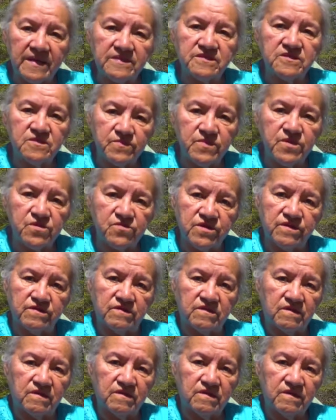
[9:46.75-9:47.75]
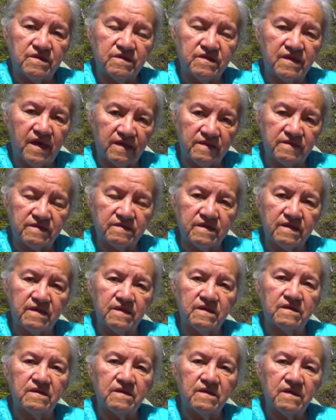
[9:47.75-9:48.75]
spirit,
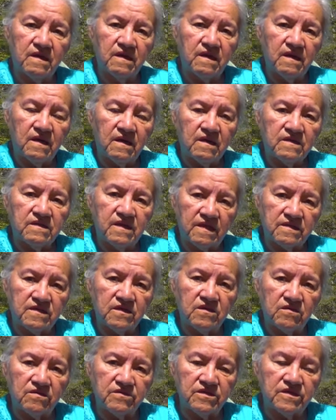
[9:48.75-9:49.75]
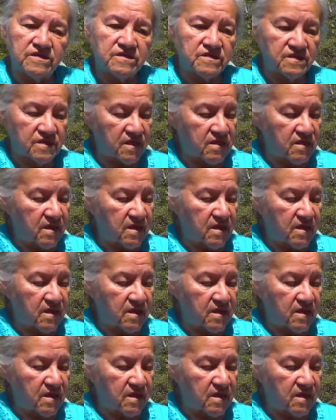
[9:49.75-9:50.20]
that illness.